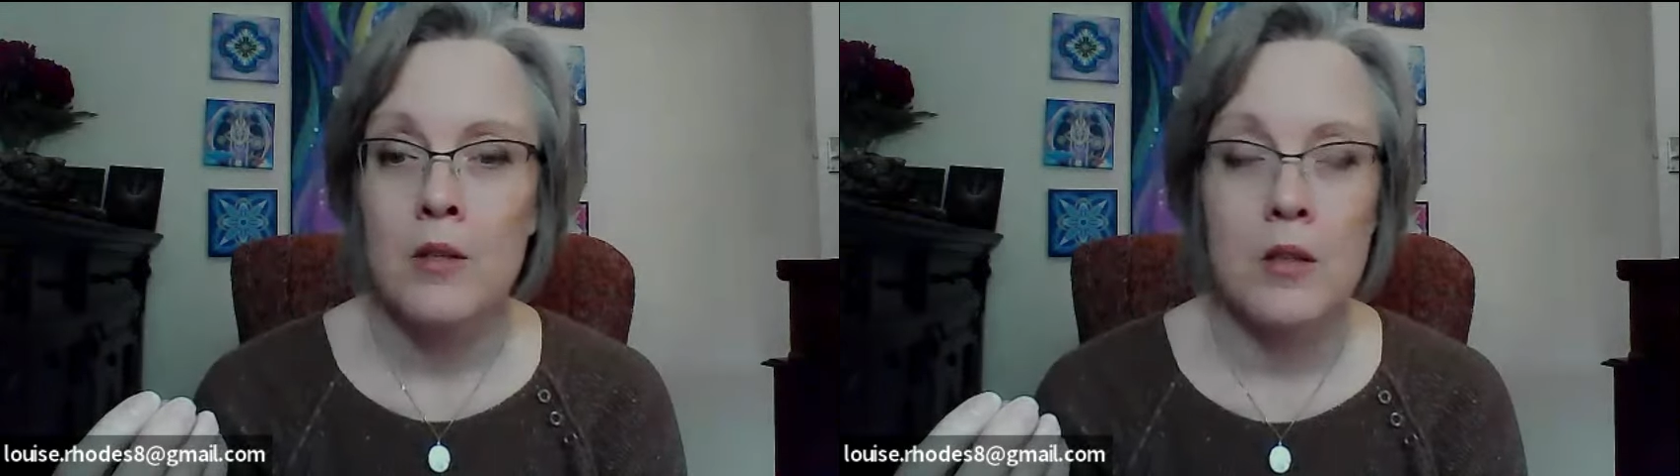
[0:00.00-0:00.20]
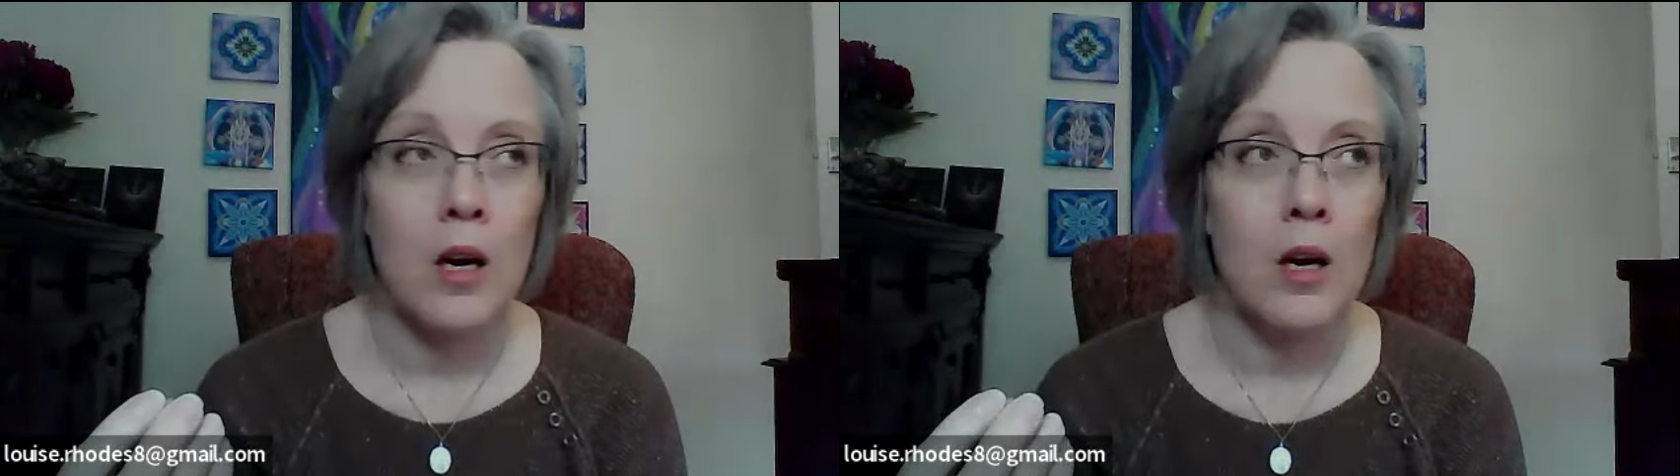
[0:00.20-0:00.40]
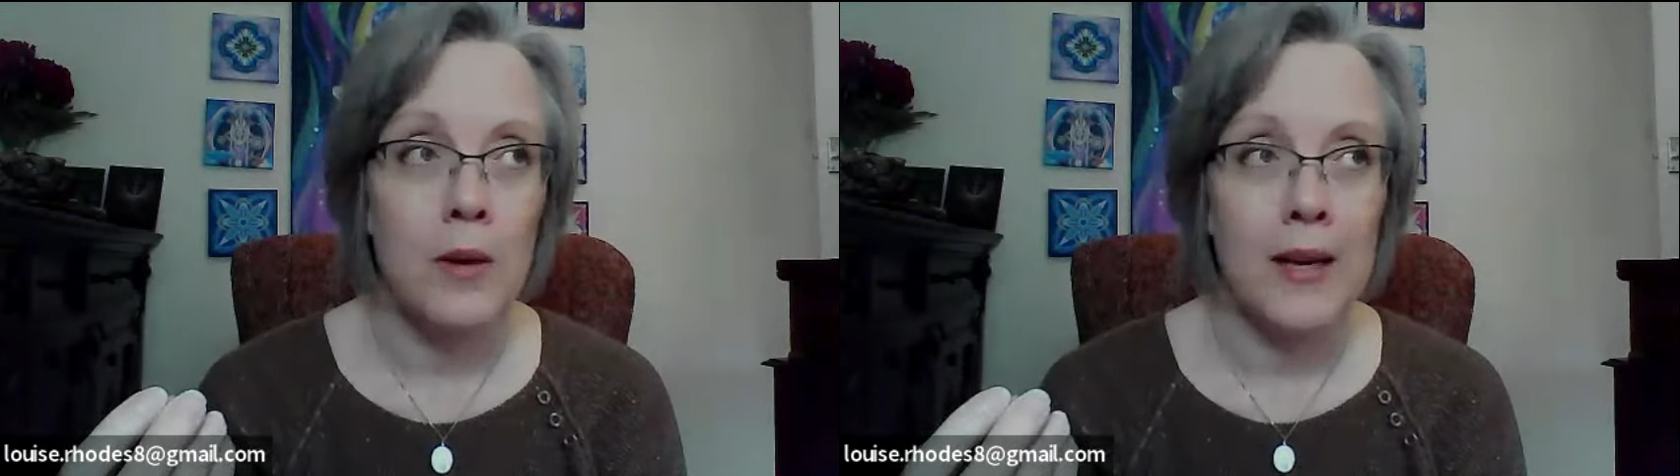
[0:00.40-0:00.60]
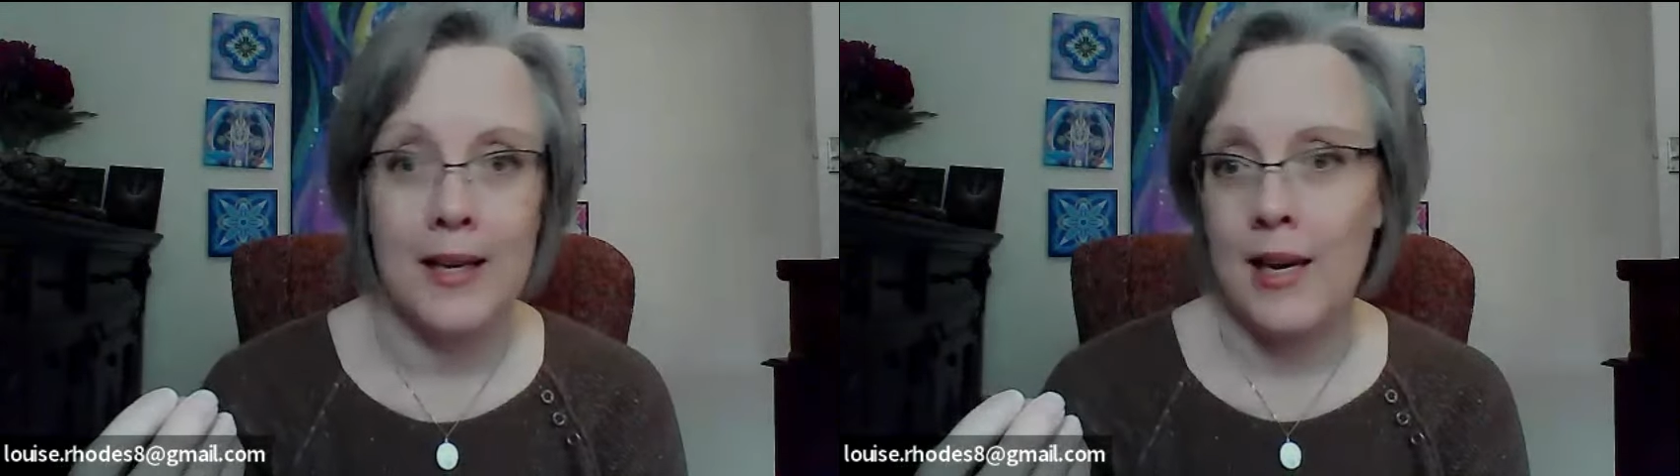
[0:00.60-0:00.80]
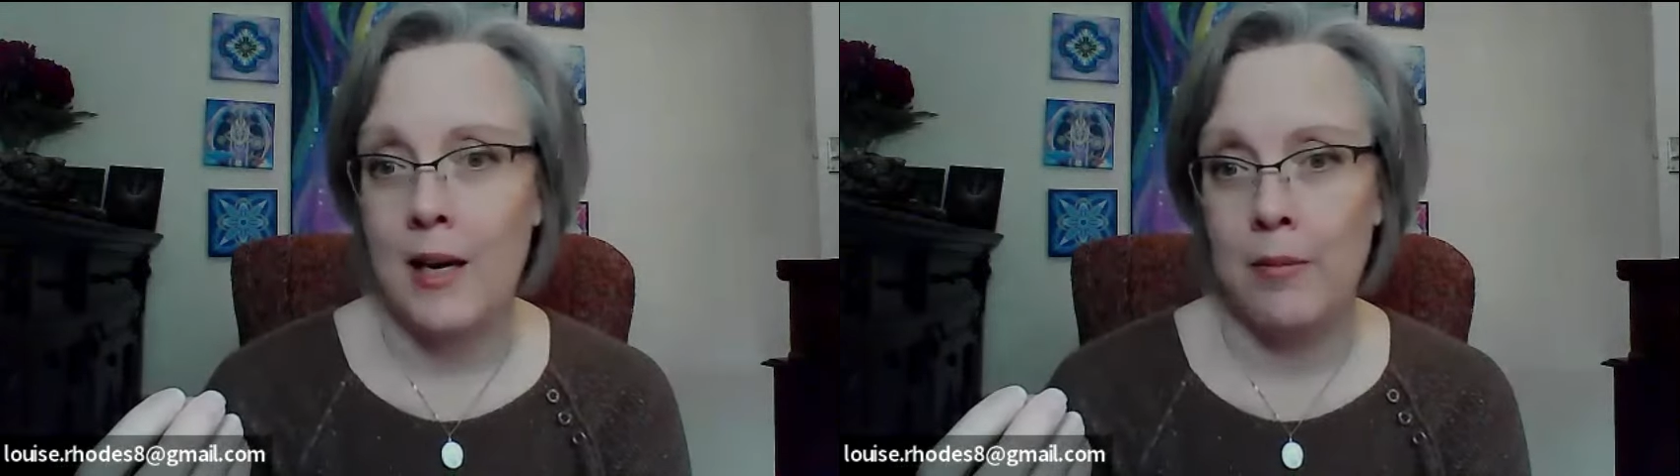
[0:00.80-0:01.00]
So
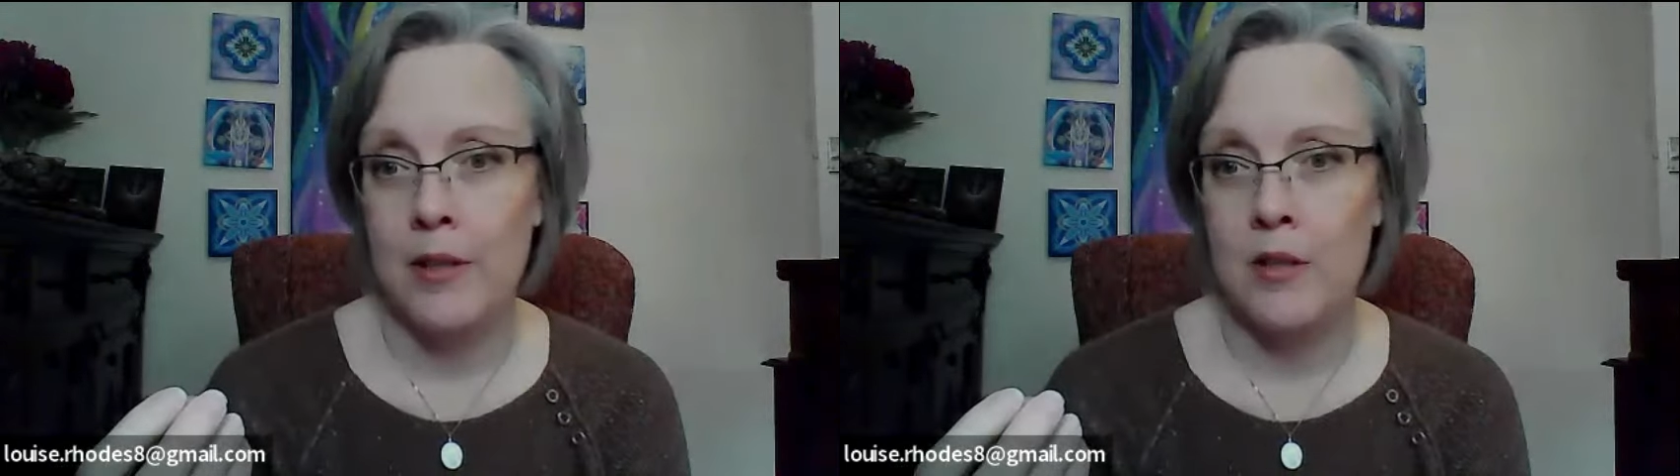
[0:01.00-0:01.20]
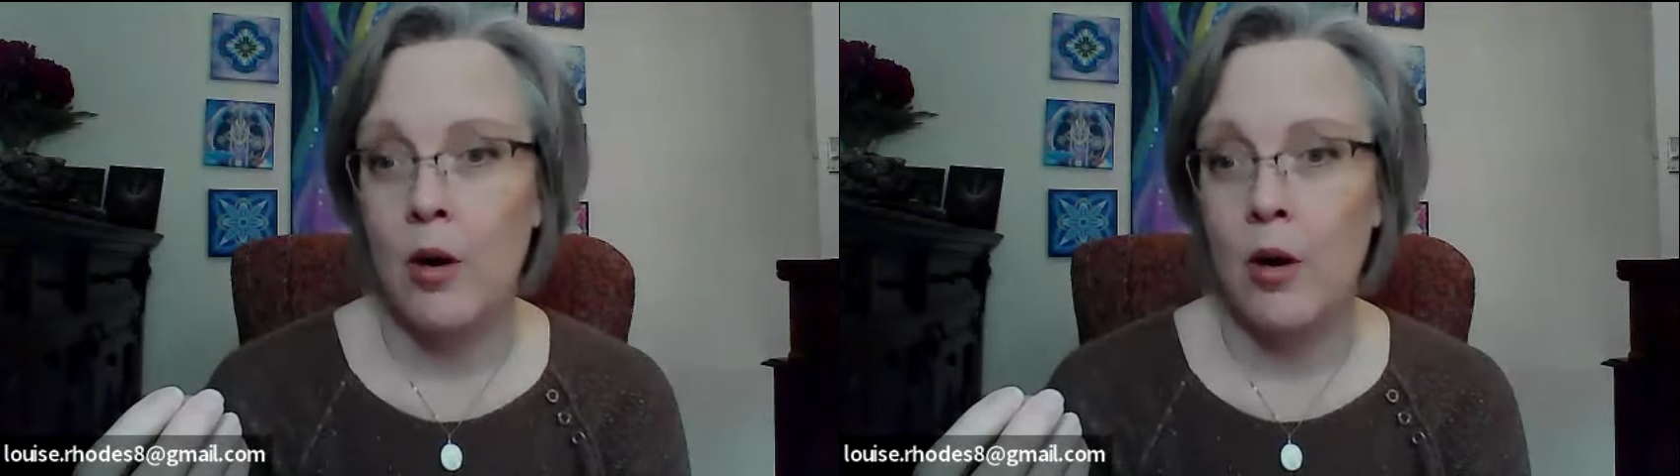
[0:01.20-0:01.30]
it can be